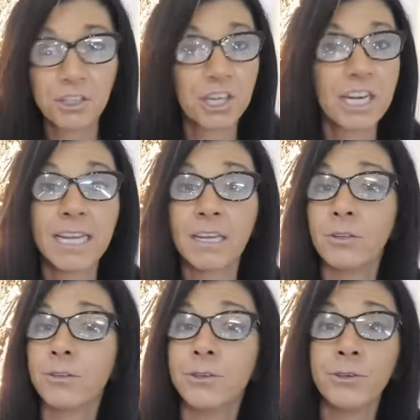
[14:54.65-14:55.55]
You're going to
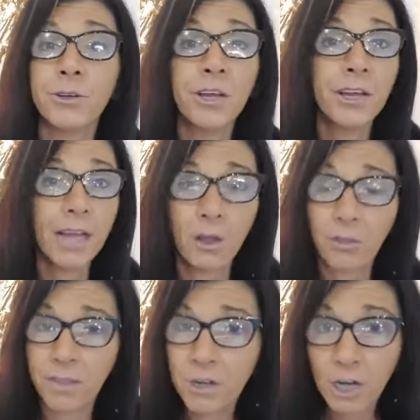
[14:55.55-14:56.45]
include
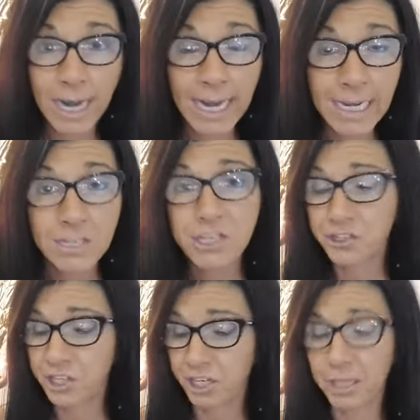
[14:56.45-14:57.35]
healthy grains.
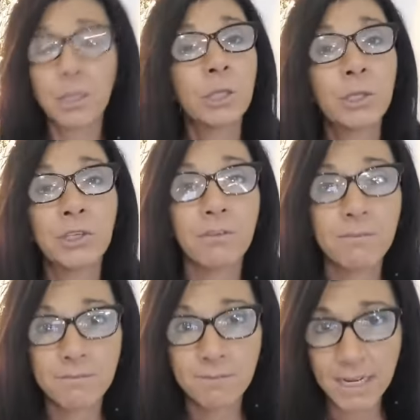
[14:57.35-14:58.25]
You're going to include
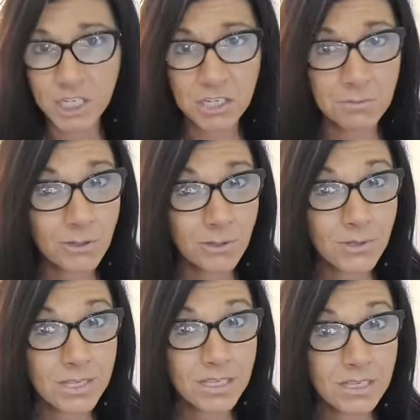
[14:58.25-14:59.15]

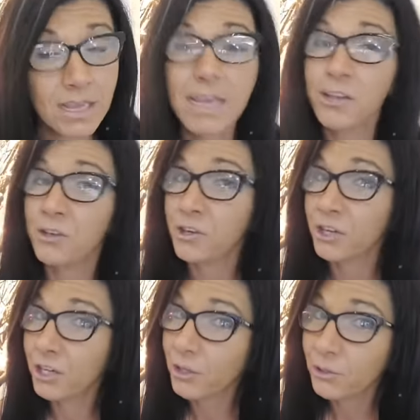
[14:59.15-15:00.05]
vegetables. You're
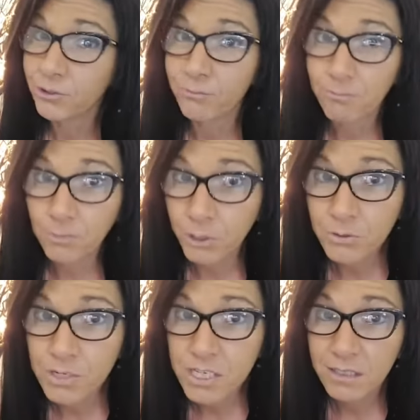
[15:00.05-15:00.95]
going to include
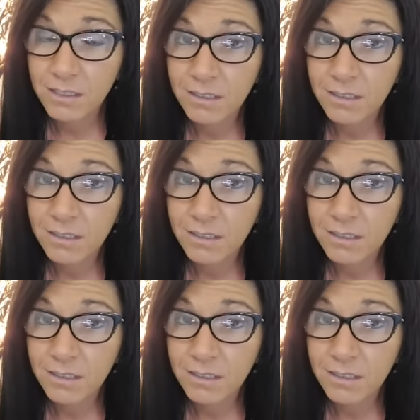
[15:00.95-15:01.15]
fruit.